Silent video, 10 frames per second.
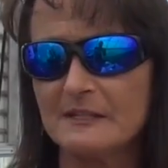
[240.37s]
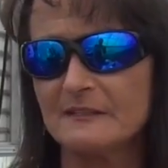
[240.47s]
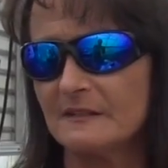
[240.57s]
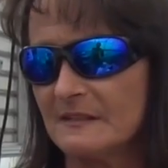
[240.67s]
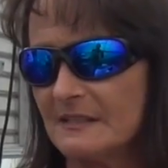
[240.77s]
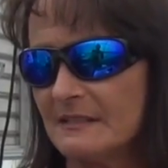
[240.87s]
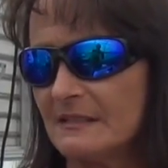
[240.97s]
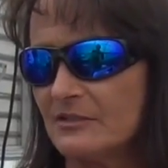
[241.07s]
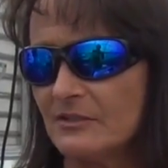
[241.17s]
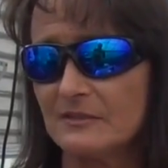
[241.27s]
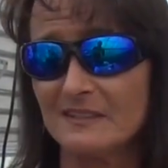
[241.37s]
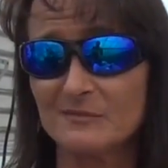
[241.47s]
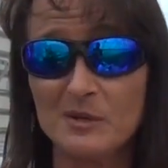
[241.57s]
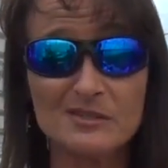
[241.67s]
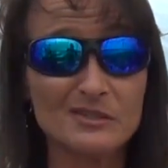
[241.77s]
pest and disease issues,
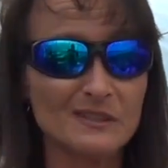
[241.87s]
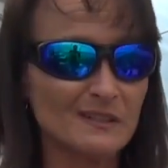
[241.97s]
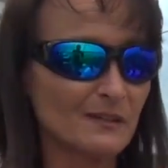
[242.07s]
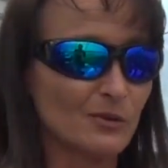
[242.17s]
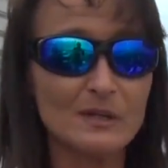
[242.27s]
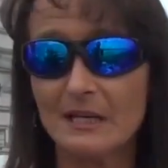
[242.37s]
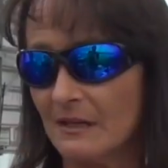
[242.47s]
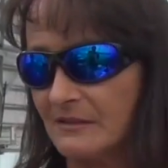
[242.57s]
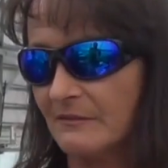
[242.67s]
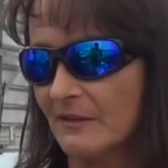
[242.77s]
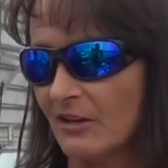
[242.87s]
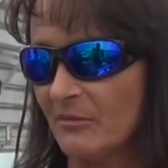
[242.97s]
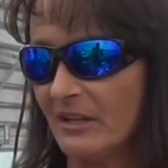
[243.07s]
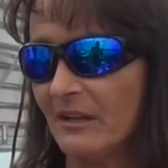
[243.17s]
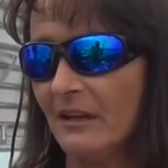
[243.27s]
especially in a greenhouse
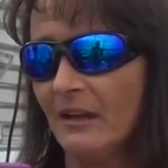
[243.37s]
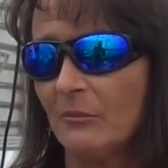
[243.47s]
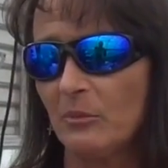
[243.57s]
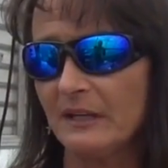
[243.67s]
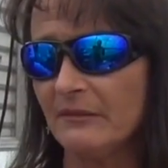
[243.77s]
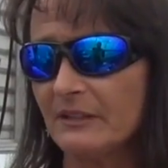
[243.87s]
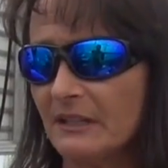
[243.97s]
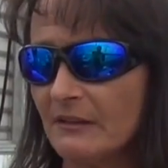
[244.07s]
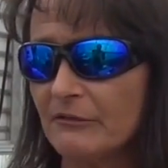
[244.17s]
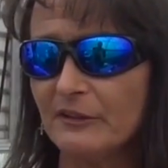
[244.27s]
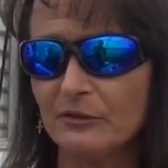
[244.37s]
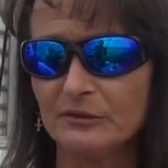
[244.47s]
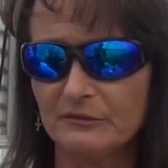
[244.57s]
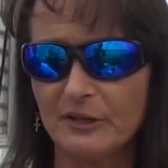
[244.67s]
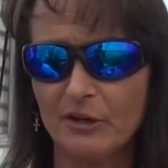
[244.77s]
environment, but even in the
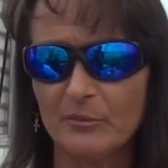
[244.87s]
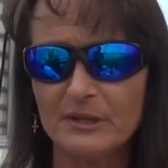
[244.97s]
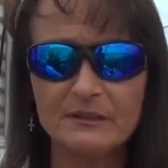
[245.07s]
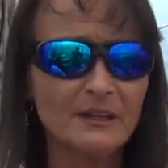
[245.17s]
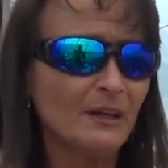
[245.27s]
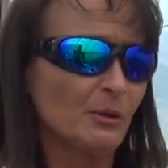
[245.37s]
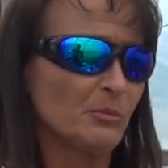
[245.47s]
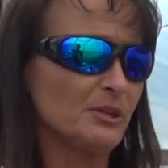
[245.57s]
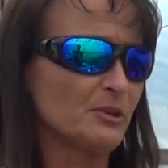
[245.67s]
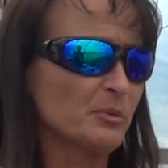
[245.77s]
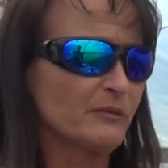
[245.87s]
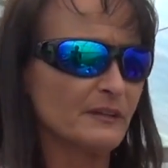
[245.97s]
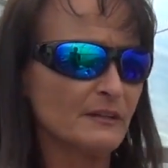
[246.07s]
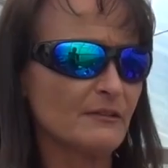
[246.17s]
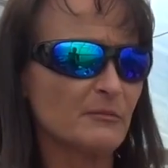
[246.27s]
field environment. But your
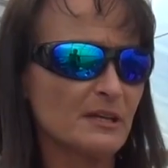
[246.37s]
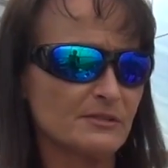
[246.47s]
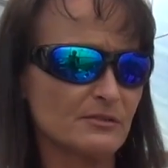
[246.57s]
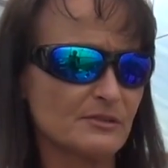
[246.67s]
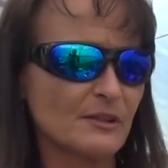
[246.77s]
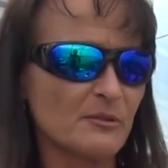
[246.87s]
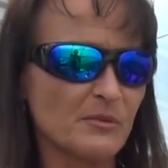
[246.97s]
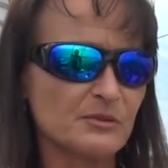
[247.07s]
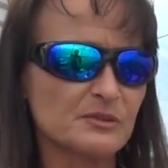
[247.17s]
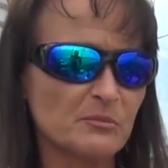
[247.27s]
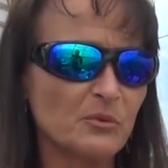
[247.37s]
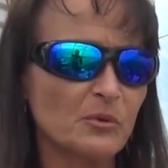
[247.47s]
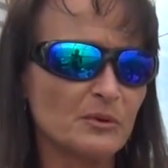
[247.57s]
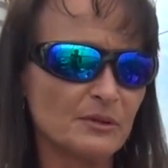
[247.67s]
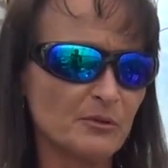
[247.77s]
preventative measures are the most
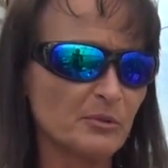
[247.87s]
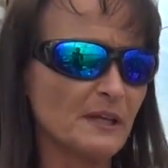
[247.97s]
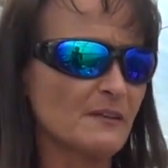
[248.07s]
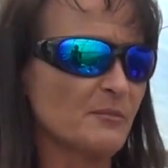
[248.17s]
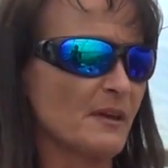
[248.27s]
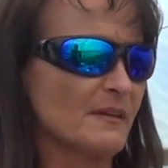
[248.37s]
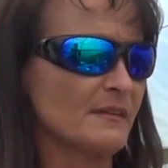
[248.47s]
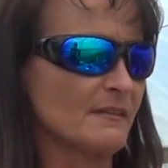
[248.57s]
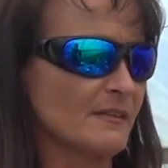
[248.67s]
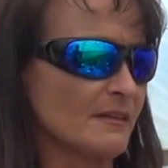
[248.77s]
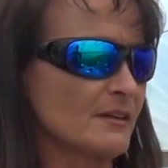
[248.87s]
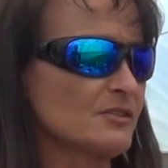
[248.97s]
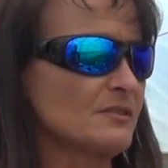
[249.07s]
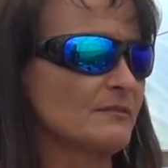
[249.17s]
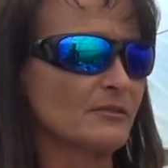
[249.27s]
important: your plant spacing,
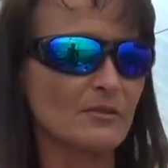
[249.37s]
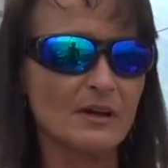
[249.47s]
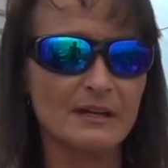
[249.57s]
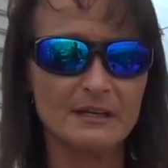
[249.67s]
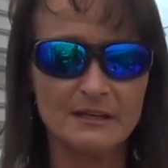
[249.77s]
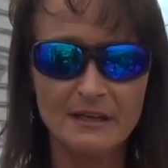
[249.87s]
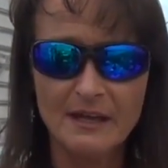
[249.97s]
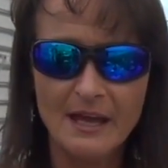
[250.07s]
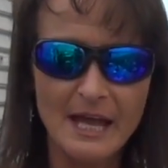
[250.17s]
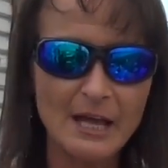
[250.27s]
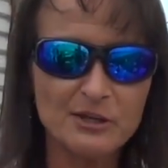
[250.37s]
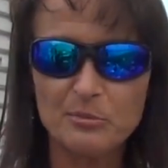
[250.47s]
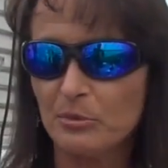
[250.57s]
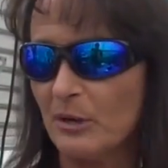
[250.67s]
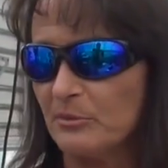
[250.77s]
selection and variety, how
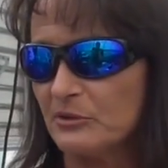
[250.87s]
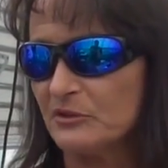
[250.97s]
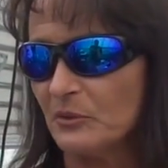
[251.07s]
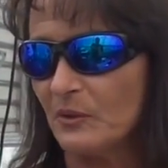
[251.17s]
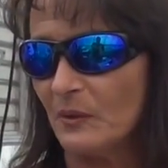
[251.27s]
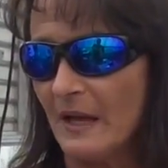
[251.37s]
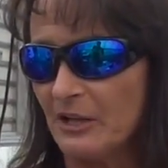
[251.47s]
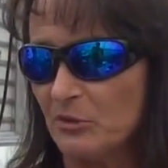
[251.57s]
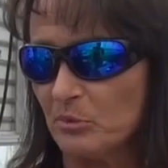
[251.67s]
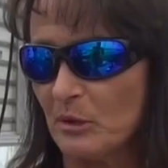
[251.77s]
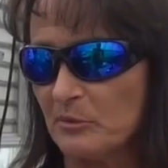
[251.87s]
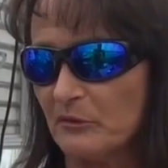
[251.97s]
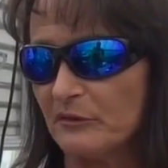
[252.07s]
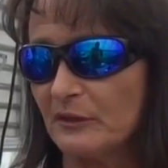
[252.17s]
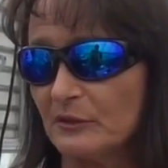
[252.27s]
you prep your soil, how you prep
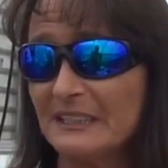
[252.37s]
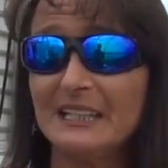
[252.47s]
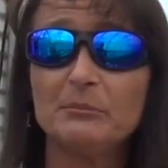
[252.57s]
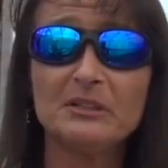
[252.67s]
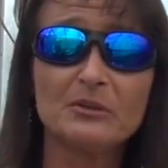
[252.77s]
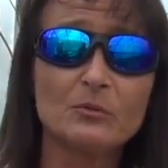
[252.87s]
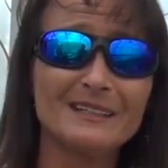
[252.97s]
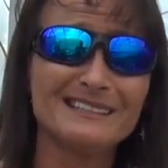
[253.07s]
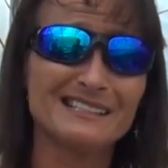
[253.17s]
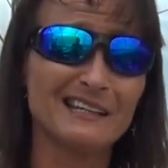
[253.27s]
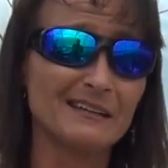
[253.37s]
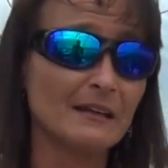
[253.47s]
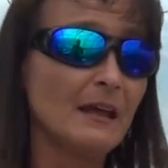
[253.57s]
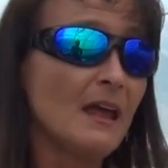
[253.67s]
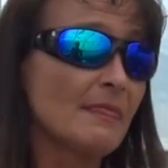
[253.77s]
your field, keeping your weeds
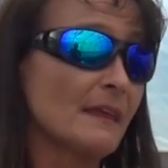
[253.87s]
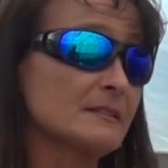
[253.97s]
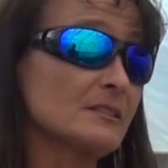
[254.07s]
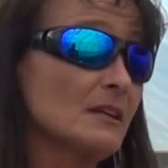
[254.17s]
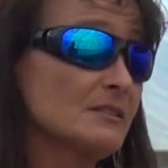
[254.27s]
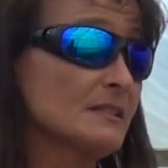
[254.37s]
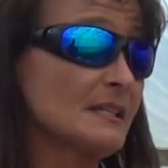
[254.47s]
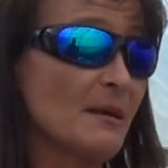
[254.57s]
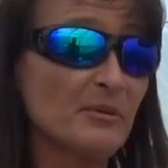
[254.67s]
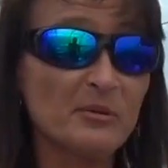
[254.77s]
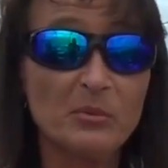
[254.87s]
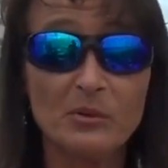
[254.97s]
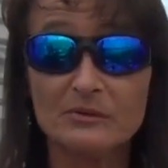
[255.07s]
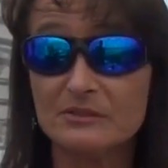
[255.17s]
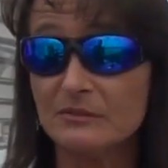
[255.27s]
down. That's not just
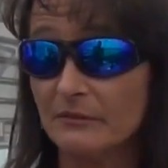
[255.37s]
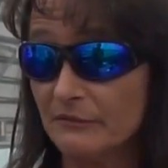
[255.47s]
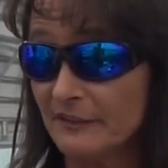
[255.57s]
applicable to the